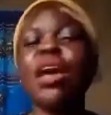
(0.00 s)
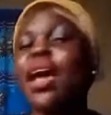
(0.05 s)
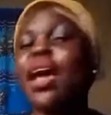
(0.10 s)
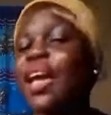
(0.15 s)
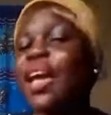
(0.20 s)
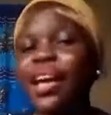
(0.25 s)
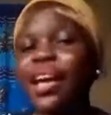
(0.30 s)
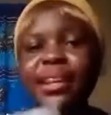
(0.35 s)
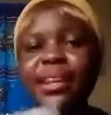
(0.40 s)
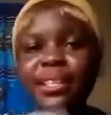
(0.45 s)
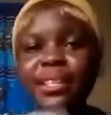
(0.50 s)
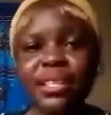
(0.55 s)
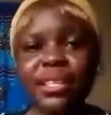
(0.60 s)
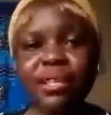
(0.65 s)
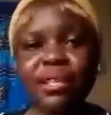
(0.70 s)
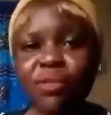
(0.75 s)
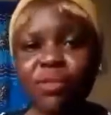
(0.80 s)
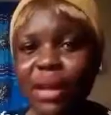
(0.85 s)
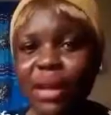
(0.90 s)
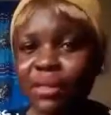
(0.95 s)

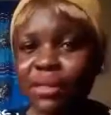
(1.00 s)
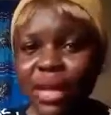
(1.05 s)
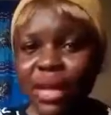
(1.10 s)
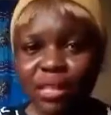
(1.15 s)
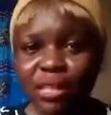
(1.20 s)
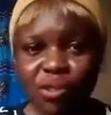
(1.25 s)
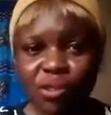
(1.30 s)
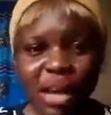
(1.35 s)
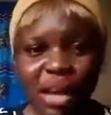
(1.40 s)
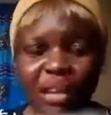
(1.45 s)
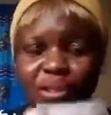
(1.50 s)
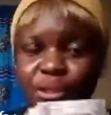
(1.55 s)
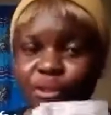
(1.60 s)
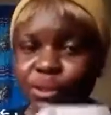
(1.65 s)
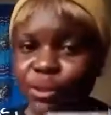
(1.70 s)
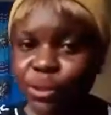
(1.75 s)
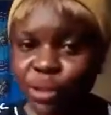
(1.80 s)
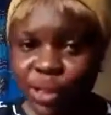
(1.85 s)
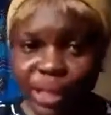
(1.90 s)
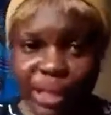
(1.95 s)
Anything that you are
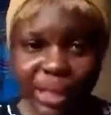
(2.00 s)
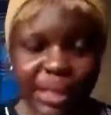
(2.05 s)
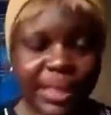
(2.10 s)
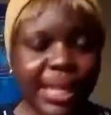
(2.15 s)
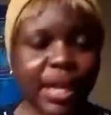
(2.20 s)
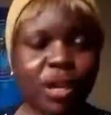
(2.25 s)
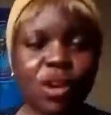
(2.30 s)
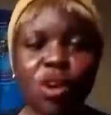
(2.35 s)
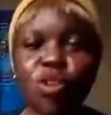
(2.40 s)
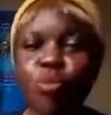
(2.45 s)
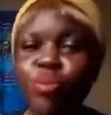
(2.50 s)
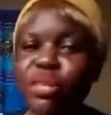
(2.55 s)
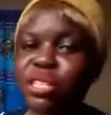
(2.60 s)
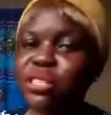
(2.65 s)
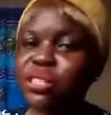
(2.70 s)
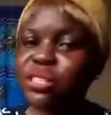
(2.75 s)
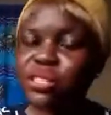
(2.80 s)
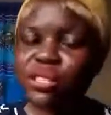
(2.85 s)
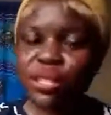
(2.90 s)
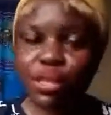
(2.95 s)
doing, the Lord will be
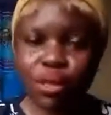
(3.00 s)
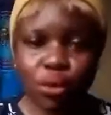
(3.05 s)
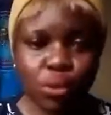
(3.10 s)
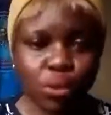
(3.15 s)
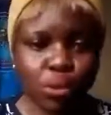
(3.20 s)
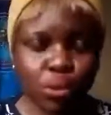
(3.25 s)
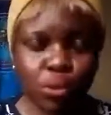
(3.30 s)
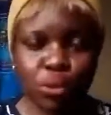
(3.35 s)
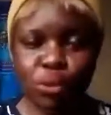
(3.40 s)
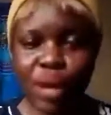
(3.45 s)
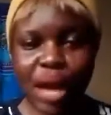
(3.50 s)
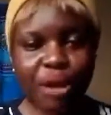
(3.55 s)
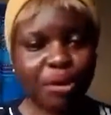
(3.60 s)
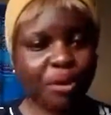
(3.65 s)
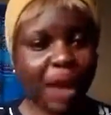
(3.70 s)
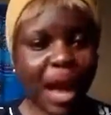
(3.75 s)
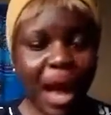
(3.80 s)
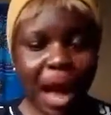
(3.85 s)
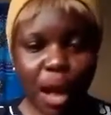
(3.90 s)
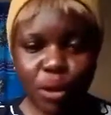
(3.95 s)
seeing you through and your
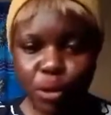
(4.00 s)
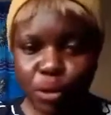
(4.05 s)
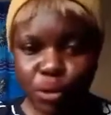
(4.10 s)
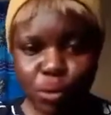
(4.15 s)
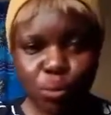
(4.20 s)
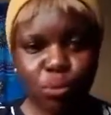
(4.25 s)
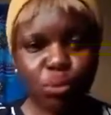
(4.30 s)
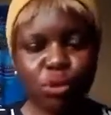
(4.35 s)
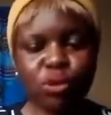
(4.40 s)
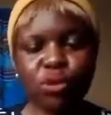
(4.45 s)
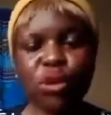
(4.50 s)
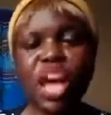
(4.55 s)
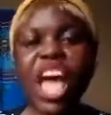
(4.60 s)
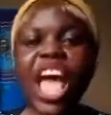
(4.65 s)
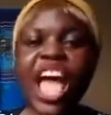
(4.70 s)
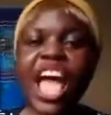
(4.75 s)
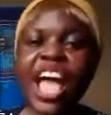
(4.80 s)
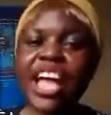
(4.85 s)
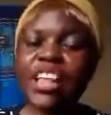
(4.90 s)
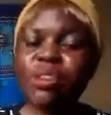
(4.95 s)
household.
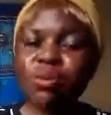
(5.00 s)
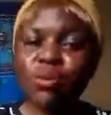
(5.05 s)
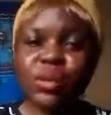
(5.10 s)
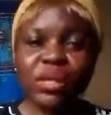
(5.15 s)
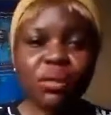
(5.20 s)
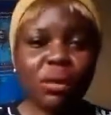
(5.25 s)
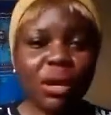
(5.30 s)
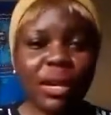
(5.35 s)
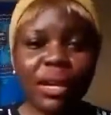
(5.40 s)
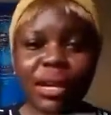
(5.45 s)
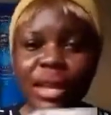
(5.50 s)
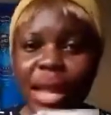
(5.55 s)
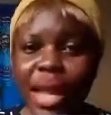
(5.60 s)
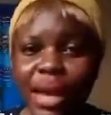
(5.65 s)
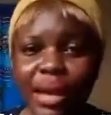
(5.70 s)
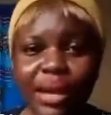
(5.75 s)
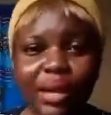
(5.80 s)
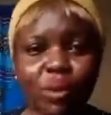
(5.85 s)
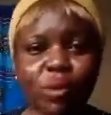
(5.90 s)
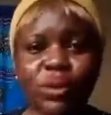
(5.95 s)
And you will
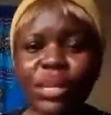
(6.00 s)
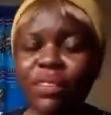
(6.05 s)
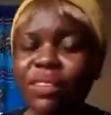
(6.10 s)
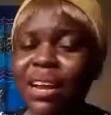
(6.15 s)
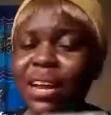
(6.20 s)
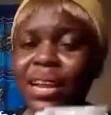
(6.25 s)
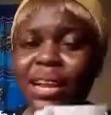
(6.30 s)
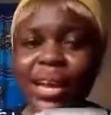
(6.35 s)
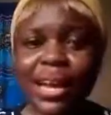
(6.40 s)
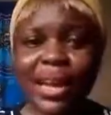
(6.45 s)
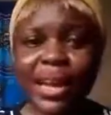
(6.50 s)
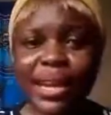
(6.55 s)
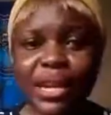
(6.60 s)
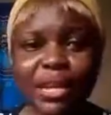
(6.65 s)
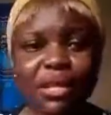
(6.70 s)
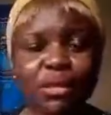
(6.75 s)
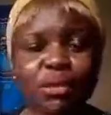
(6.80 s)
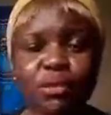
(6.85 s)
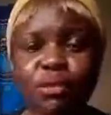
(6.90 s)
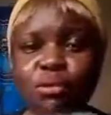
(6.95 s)
never lack
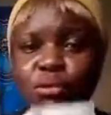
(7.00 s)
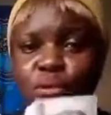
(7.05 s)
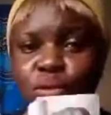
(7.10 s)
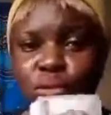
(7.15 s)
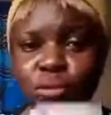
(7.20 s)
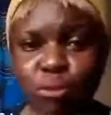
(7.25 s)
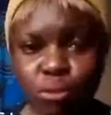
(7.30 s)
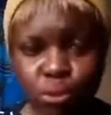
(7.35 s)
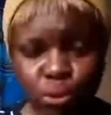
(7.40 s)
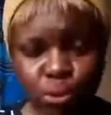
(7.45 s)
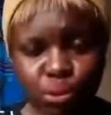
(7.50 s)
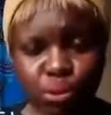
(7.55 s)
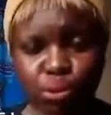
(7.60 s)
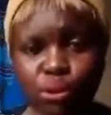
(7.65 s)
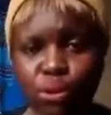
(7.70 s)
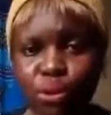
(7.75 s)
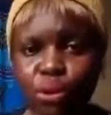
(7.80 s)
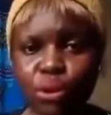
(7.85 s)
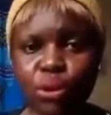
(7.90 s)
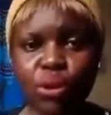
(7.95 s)
anything good.
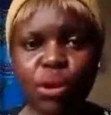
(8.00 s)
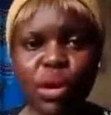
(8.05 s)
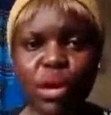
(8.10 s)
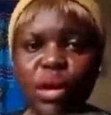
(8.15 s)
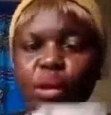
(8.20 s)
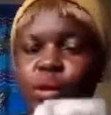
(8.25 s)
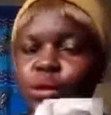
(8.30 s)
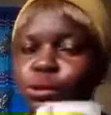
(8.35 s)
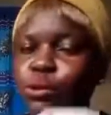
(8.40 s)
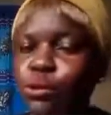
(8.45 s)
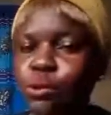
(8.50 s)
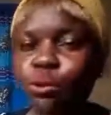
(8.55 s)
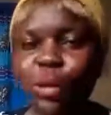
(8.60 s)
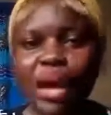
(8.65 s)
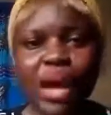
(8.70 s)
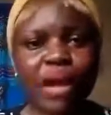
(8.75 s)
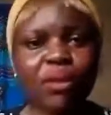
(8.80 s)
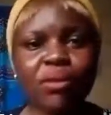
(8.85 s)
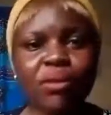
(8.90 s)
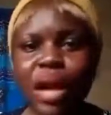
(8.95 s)
You
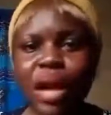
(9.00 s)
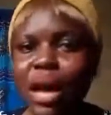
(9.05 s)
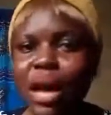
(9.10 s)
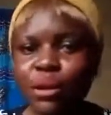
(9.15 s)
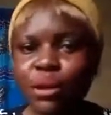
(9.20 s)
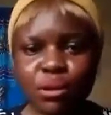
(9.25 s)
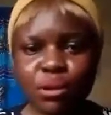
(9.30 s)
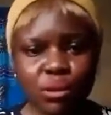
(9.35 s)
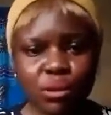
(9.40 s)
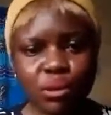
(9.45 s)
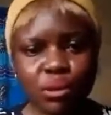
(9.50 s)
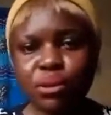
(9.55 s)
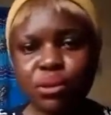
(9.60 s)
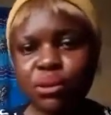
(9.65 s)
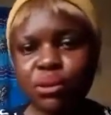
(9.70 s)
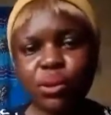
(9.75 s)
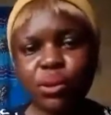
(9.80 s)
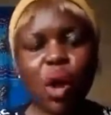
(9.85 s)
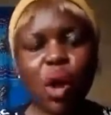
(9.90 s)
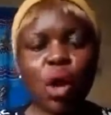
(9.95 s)
and your household,
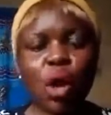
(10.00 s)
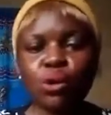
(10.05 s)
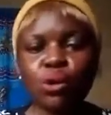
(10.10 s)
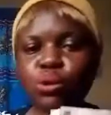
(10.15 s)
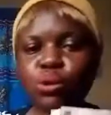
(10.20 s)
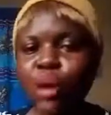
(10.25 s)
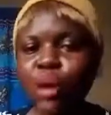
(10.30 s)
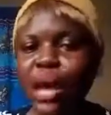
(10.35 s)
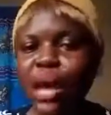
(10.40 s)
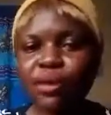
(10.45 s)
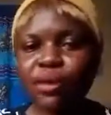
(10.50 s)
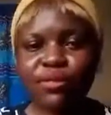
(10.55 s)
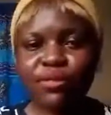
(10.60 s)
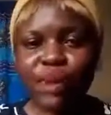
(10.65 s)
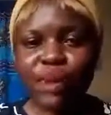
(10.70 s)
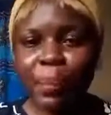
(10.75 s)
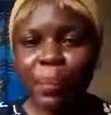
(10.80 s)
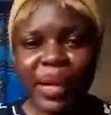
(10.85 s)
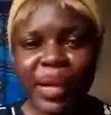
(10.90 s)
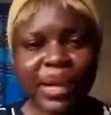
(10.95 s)
you and your
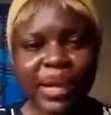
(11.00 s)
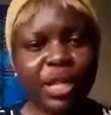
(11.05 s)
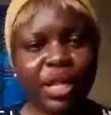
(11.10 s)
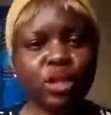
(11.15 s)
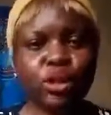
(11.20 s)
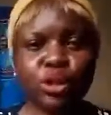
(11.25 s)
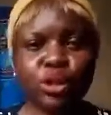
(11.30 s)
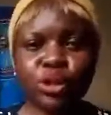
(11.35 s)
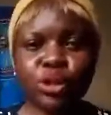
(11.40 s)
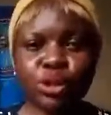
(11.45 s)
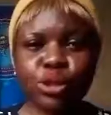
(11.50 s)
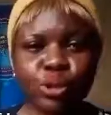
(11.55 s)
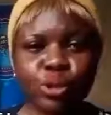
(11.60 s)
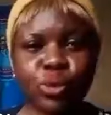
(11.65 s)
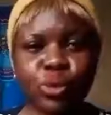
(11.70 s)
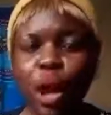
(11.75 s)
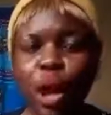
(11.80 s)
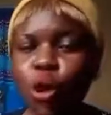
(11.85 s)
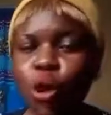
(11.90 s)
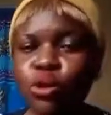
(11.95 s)
family, your
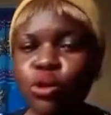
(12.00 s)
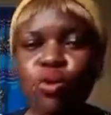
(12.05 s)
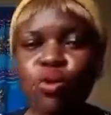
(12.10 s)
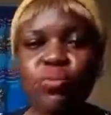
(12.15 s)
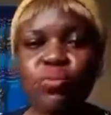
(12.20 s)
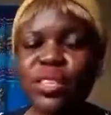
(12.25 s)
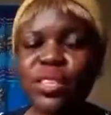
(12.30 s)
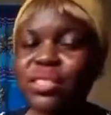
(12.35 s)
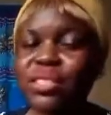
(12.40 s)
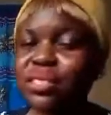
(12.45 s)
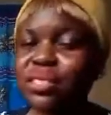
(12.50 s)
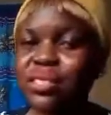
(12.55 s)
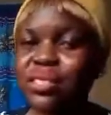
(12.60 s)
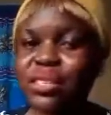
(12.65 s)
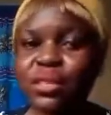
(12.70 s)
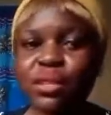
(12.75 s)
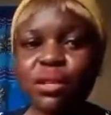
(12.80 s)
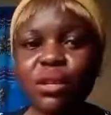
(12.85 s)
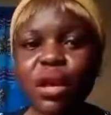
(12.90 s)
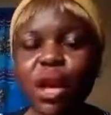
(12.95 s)
children also will be
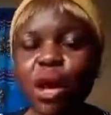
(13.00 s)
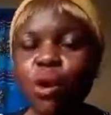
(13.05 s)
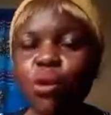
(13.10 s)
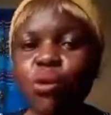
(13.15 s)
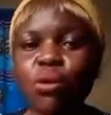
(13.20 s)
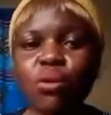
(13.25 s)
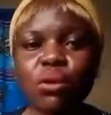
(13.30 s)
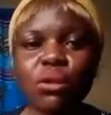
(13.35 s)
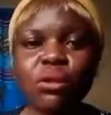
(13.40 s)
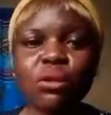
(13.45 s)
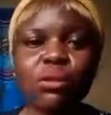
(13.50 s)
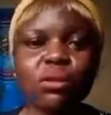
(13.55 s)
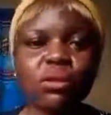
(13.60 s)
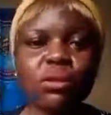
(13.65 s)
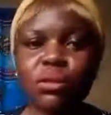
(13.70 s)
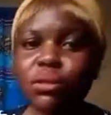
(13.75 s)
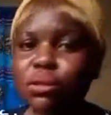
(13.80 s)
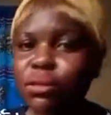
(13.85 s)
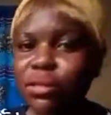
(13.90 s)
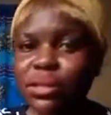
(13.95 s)
seeing good
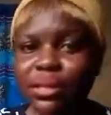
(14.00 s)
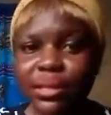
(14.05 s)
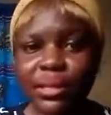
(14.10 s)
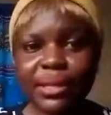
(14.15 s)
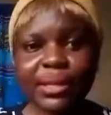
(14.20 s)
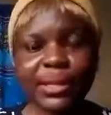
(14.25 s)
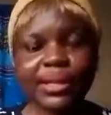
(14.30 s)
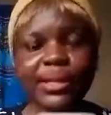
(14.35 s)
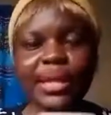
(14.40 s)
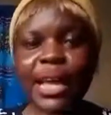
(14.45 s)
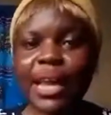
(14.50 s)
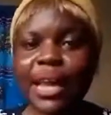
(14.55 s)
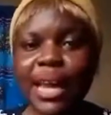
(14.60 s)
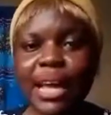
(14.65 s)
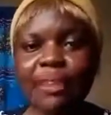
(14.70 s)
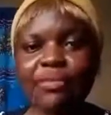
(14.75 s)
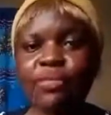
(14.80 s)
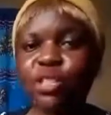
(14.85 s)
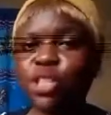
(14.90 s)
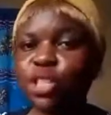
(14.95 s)
thing in their life
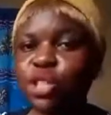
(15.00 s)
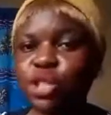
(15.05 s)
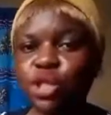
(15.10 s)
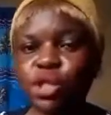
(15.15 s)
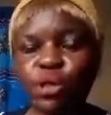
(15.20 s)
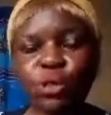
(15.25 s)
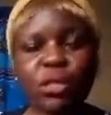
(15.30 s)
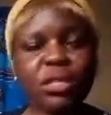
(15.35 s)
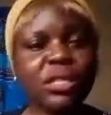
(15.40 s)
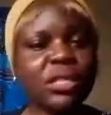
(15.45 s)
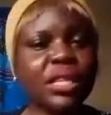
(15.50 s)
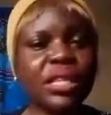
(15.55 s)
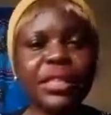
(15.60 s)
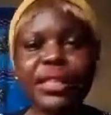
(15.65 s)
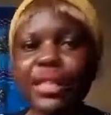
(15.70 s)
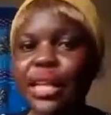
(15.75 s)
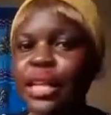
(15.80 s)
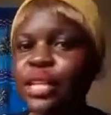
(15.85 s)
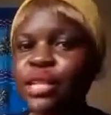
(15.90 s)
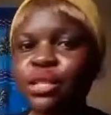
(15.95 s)
in Jesus' name.
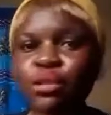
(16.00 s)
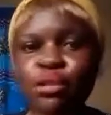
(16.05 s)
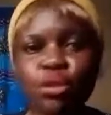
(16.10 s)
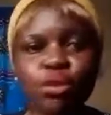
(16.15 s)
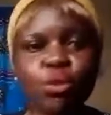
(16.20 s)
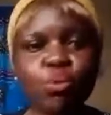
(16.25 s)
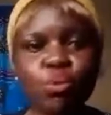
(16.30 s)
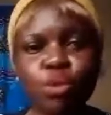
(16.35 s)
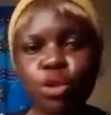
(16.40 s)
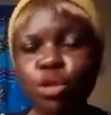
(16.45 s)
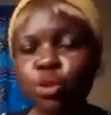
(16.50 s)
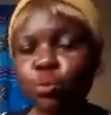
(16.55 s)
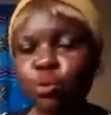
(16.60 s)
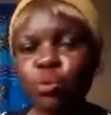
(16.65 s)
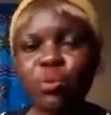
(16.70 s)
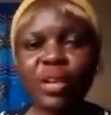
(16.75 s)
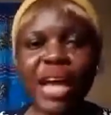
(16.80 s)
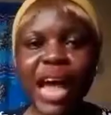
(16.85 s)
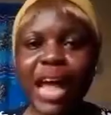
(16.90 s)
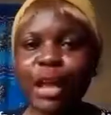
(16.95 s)
Thank you so much, mommy.
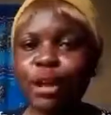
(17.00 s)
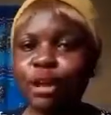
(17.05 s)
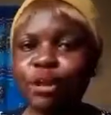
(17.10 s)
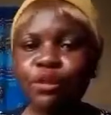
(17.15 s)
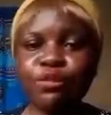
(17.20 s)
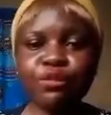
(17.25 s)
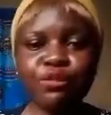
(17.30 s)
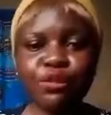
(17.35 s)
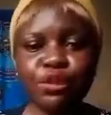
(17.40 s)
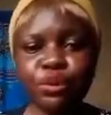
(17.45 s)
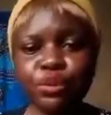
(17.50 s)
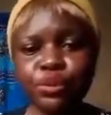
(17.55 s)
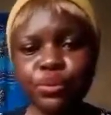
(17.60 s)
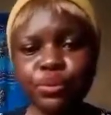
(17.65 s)
I love you.